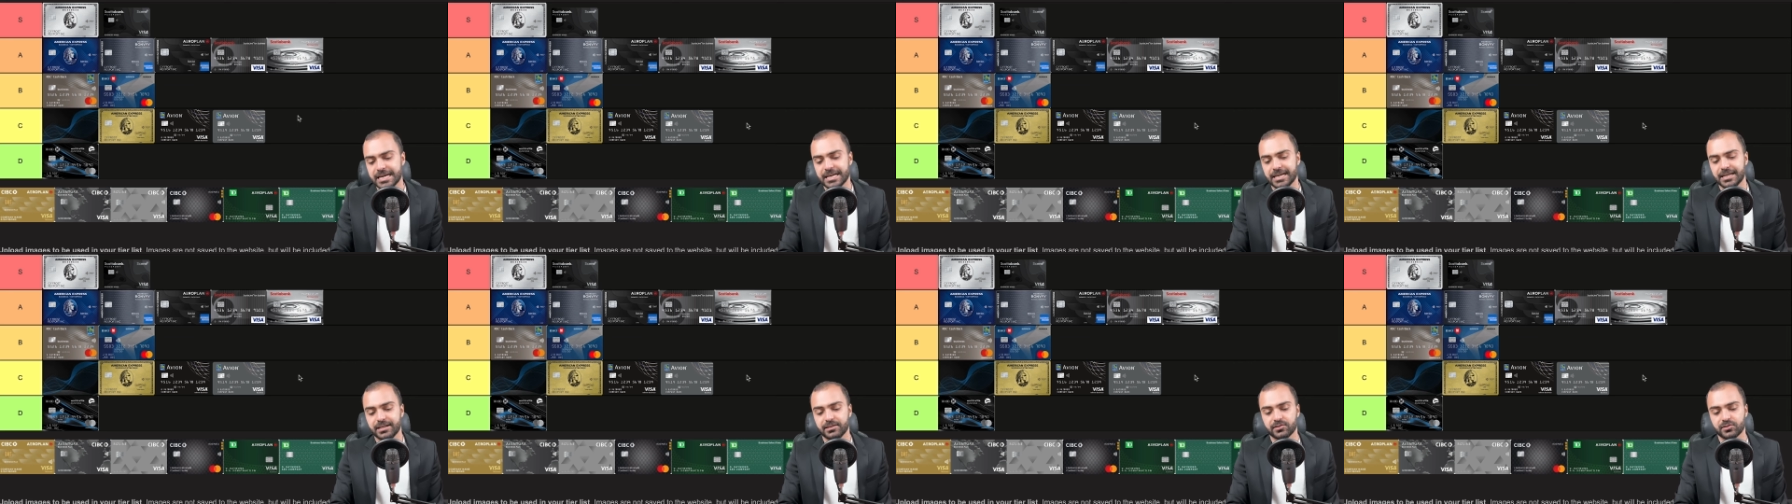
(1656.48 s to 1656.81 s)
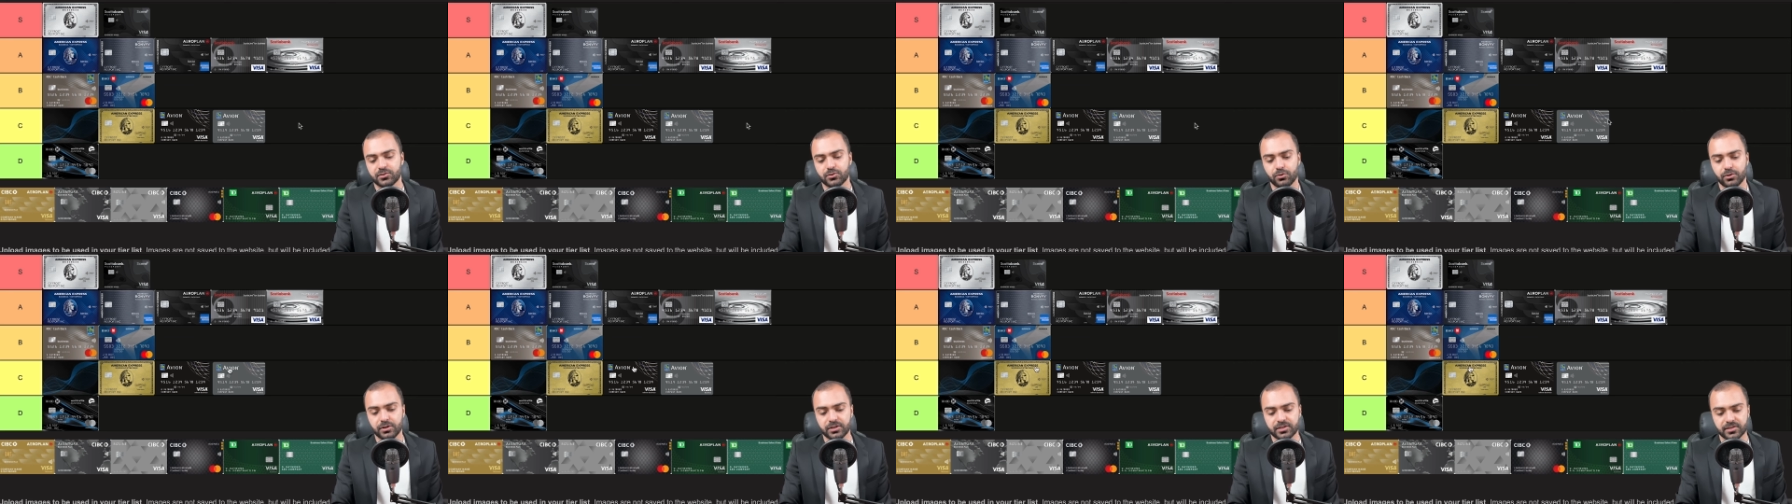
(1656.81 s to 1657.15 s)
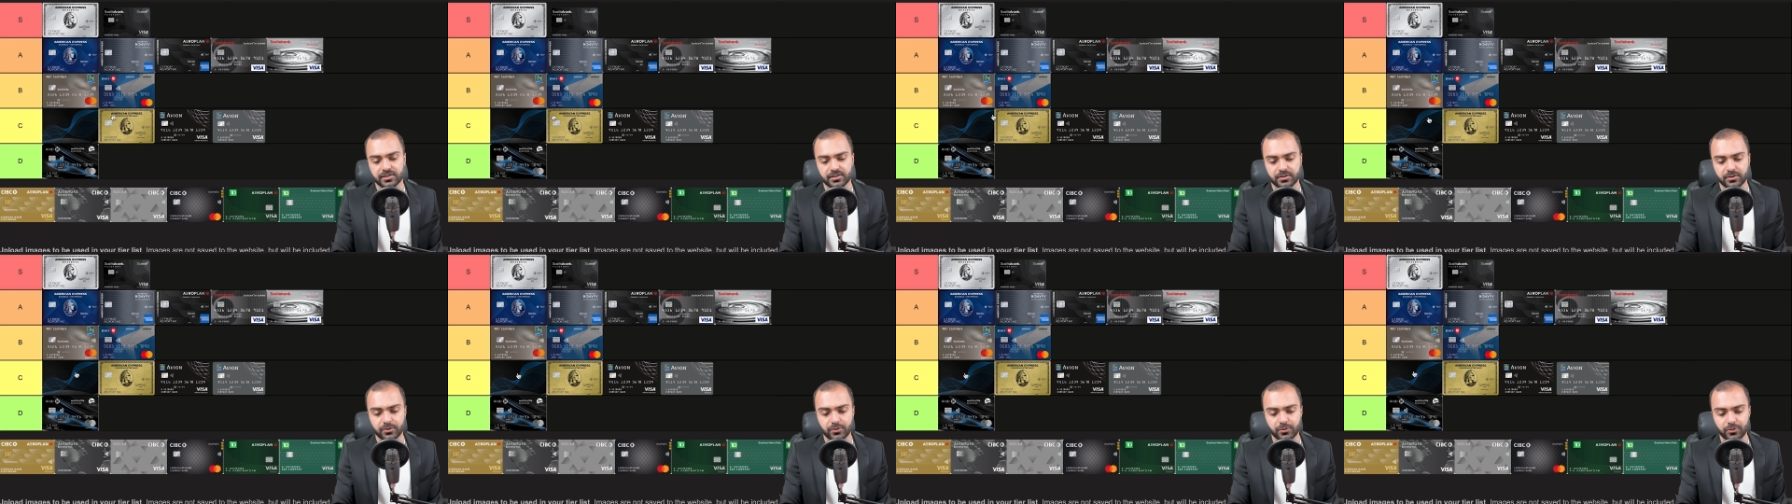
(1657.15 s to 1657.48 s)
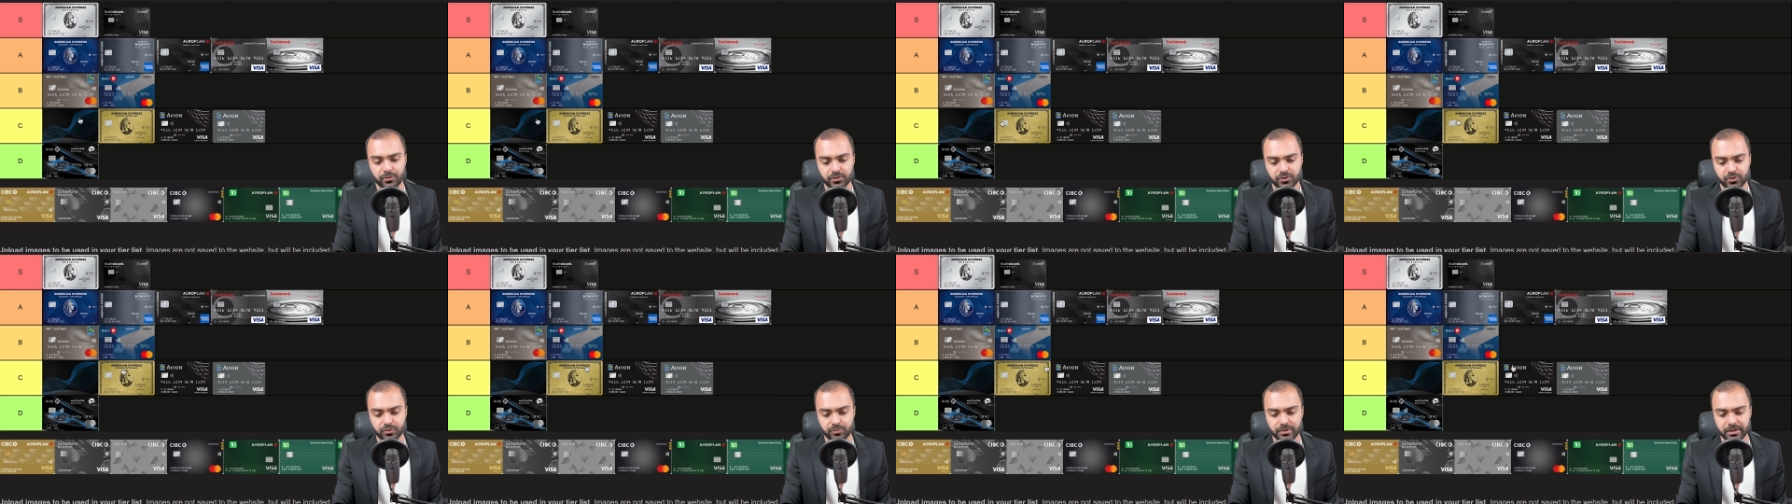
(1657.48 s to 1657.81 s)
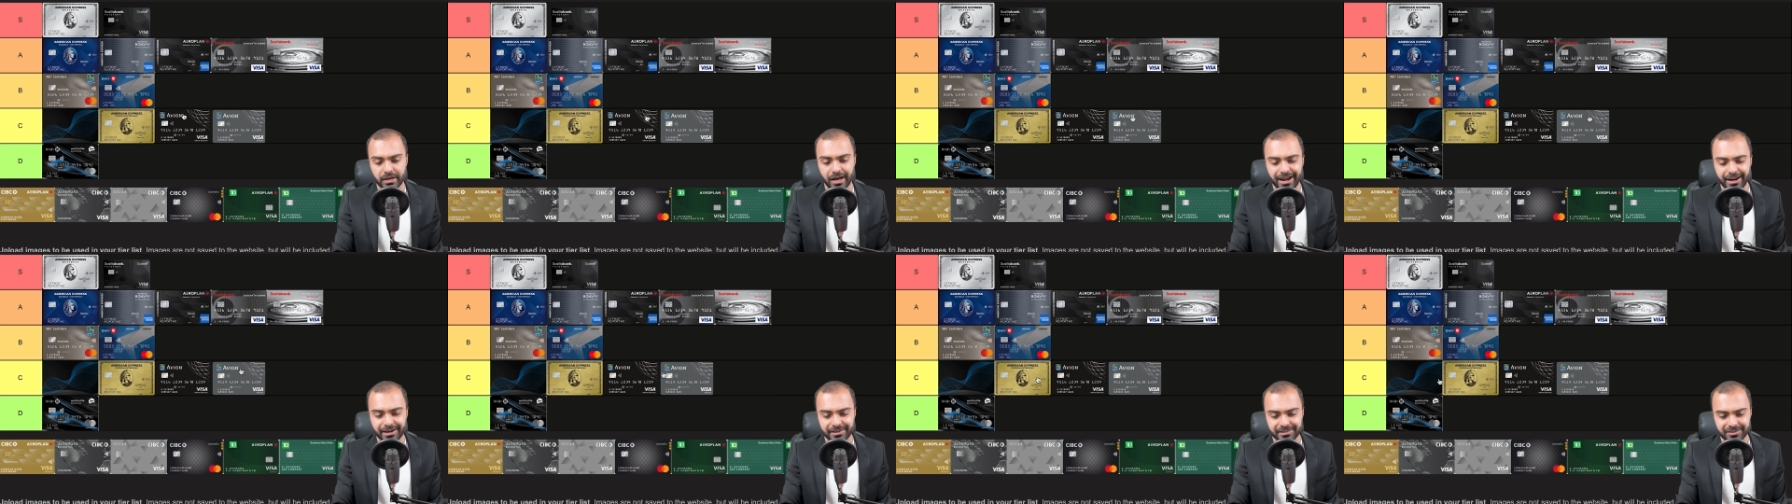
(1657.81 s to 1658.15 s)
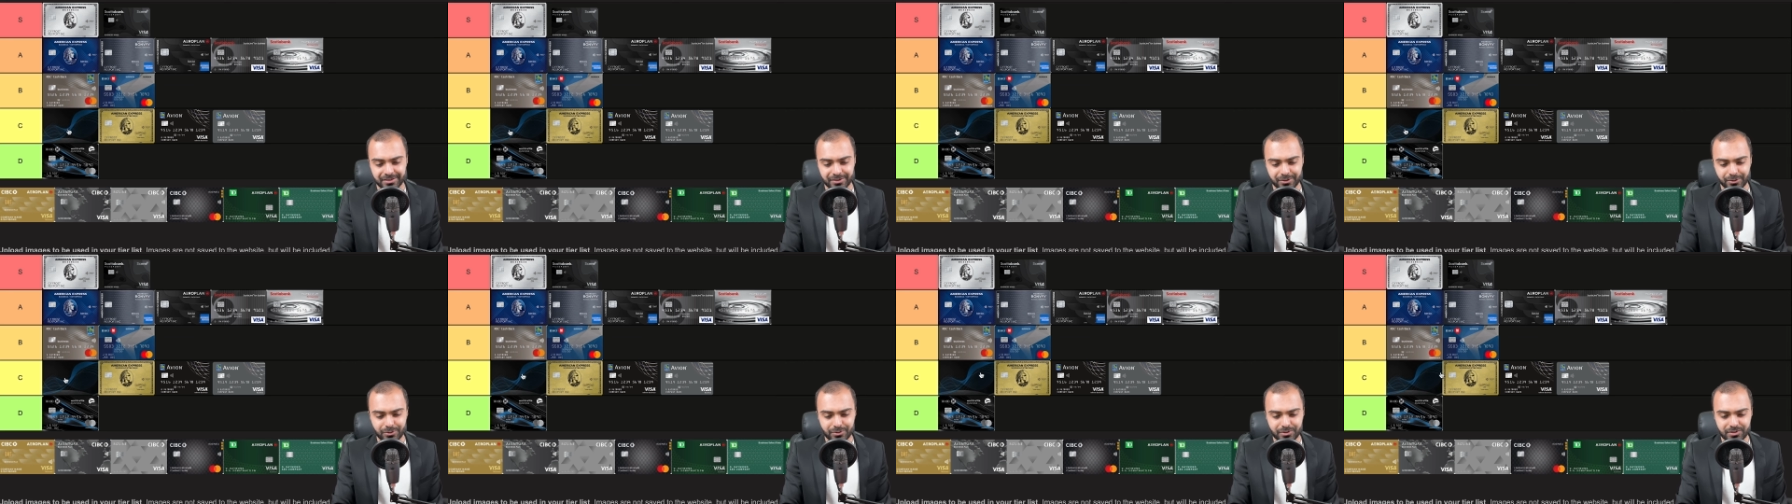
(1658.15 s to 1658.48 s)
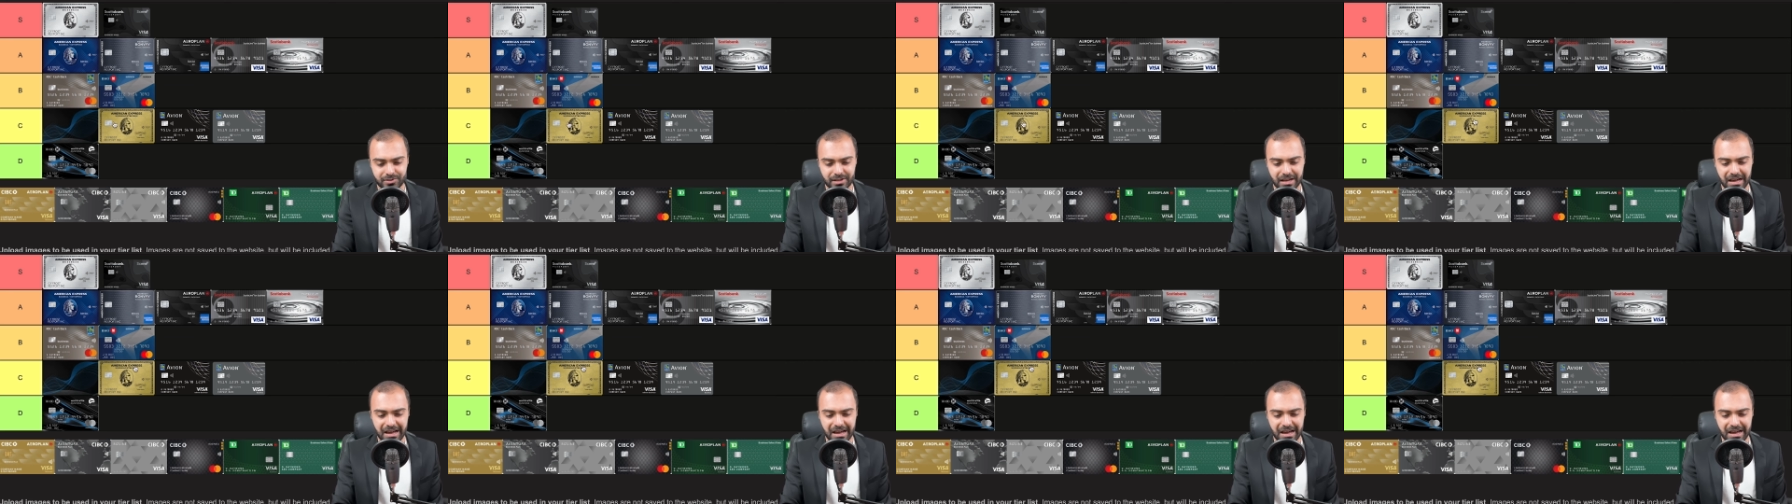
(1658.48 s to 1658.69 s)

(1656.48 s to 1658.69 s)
So it's going to be higher than those.